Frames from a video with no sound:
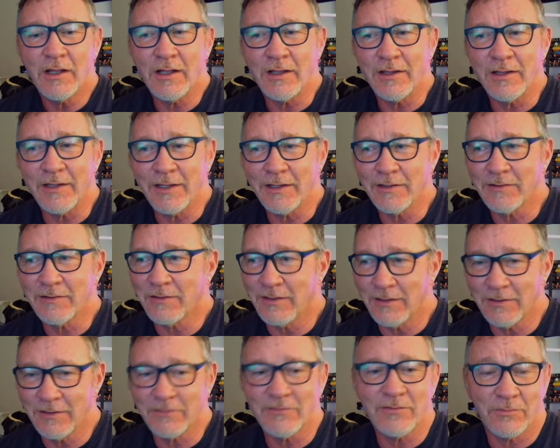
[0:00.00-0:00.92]

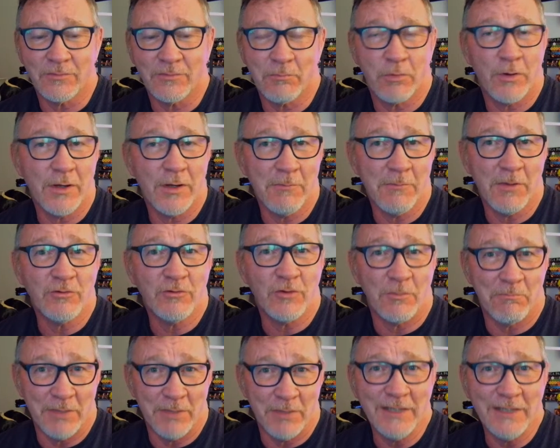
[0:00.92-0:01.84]
It's pretty much a
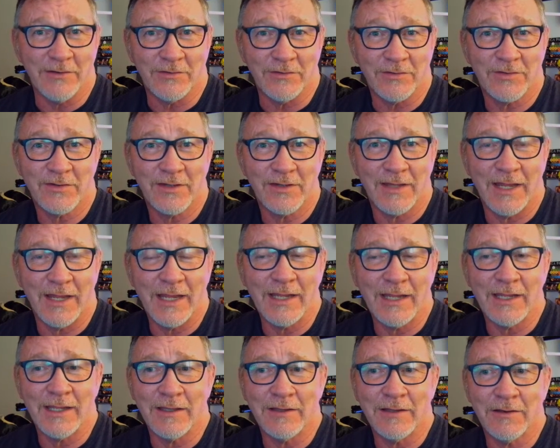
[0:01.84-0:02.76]
beast,
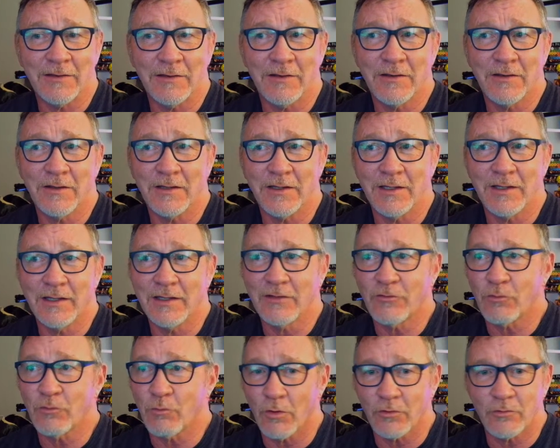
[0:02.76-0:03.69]
and
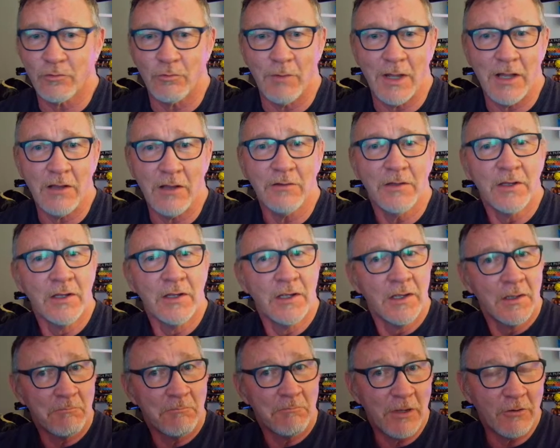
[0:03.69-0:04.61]
it's worked well.
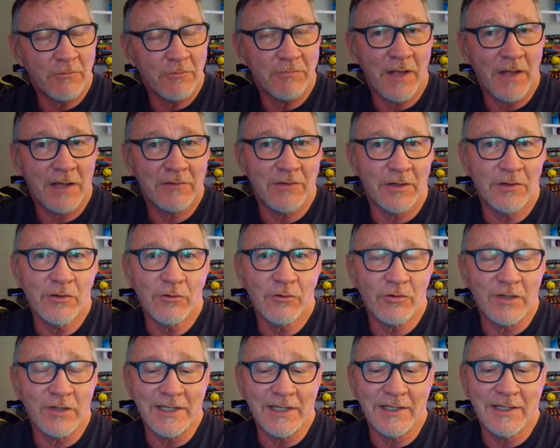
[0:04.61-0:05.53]
Matter of fact, I
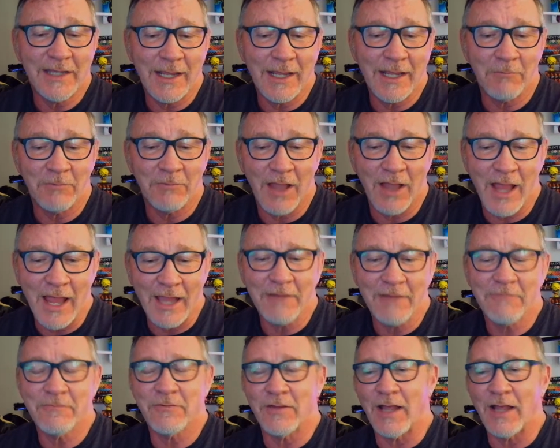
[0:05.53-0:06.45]
use Ecamm
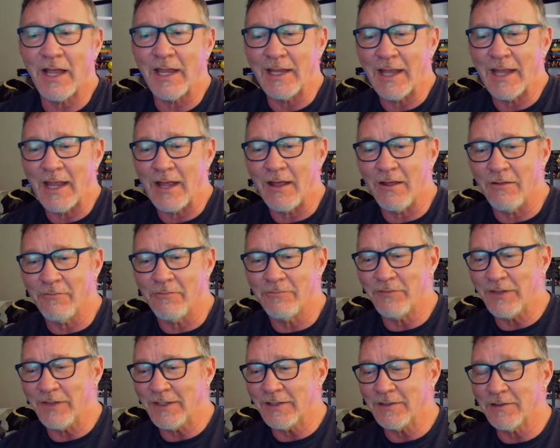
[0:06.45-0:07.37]
Live. I have
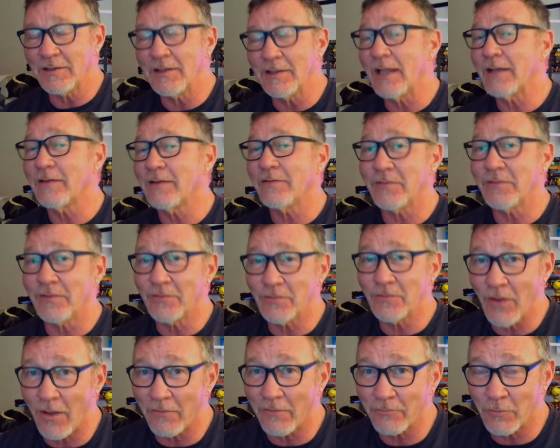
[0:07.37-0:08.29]
the legacy
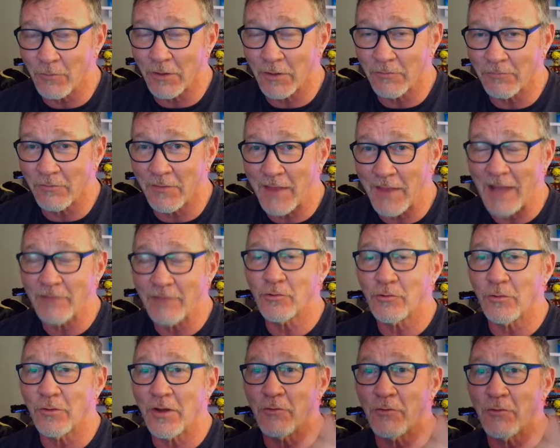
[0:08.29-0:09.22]
software for that.
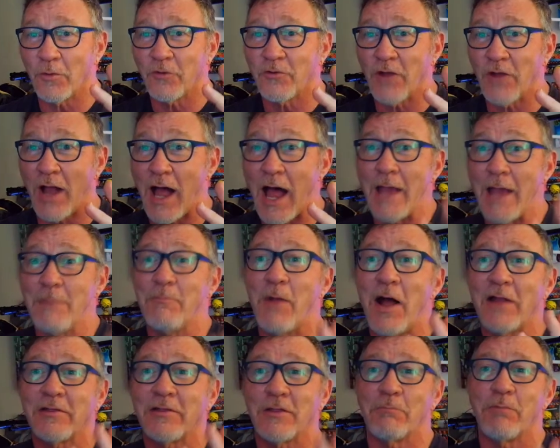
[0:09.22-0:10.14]
So in other words, I
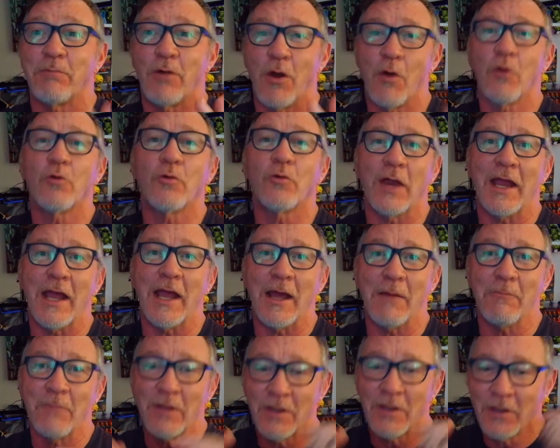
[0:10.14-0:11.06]
bought the program